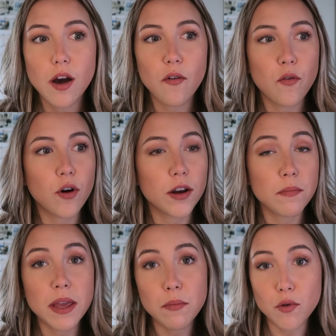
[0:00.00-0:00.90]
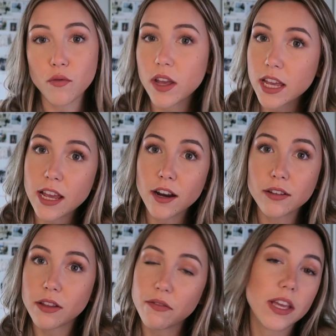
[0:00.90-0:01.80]
afford me moving
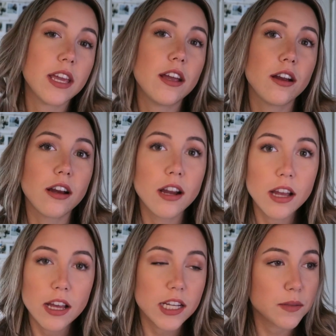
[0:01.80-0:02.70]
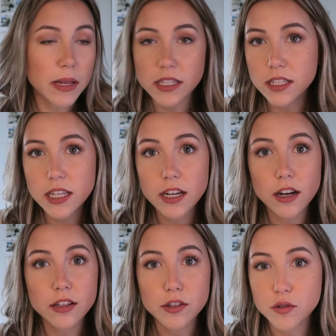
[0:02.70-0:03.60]
here, living here, expenses
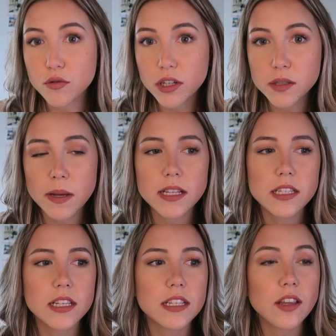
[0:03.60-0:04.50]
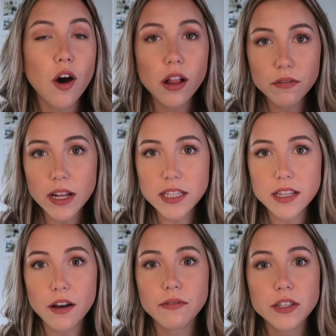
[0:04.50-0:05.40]
here, the school expenses, all of that
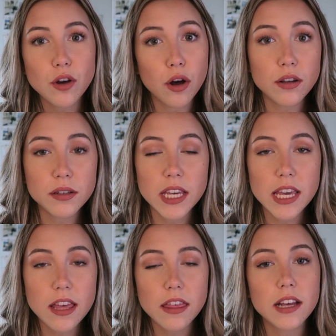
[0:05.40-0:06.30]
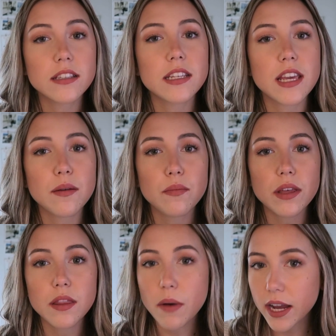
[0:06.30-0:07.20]
stuff. It's all key things to keep
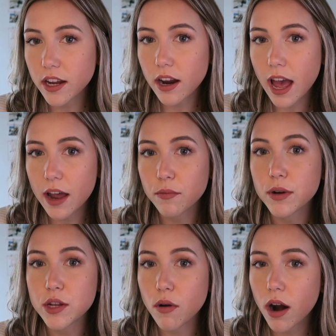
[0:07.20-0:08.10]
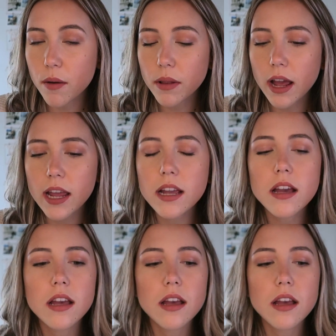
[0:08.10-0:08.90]
in the back of your head when you are applying.